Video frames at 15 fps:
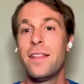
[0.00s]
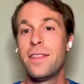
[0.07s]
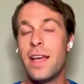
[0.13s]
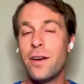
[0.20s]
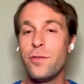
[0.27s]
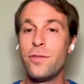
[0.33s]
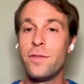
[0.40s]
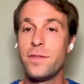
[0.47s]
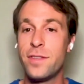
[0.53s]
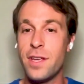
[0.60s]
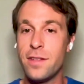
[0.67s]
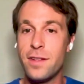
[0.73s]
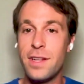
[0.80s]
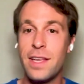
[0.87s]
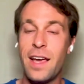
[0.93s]
now you
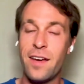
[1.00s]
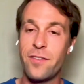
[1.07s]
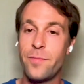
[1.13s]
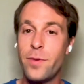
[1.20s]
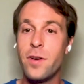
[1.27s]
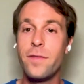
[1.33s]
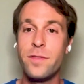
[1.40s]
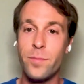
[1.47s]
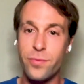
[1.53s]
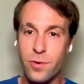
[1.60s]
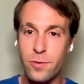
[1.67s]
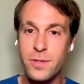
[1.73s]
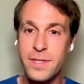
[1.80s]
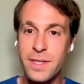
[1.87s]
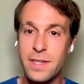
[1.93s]
suddenly have both the
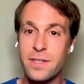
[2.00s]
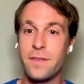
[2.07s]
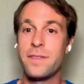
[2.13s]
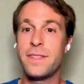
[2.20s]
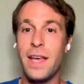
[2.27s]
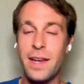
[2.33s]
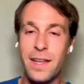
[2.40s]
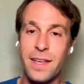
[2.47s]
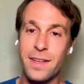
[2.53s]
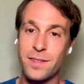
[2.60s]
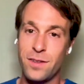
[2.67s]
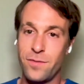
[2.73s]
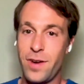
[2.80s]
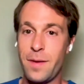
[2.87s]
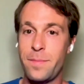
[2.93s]
proceeds of
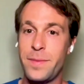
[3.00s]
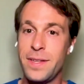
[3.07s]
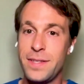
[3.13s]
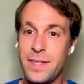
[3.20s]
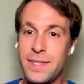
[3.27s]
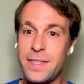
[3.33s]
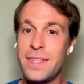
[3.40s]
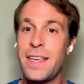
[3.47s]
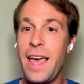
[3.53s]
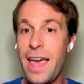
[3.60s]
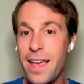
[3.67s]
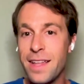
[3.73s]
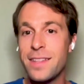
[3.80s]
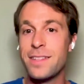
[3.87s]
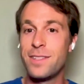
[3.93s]
selling the wrapped BTC
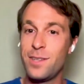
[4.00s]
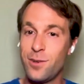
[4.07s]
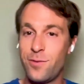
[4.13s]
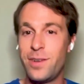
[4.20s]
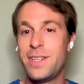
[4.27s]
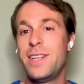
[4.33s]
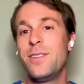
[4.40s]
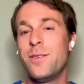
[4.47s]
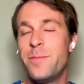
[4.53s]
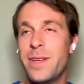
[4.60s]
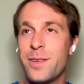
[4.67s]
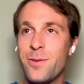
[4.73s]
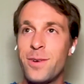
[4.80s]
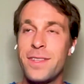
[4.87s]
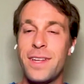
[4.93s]
and the original
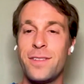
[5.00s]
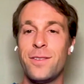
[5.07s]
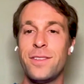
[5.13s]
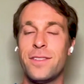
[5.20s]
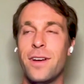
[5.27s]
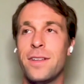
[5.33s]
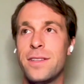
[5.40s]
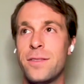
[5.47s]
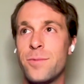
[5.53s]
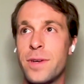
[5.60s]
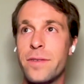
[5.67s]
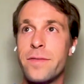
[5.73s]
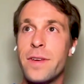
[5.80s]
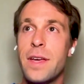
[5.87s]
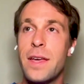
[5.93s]
Bitcoin that you started
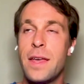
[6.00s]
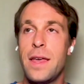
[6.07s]
with.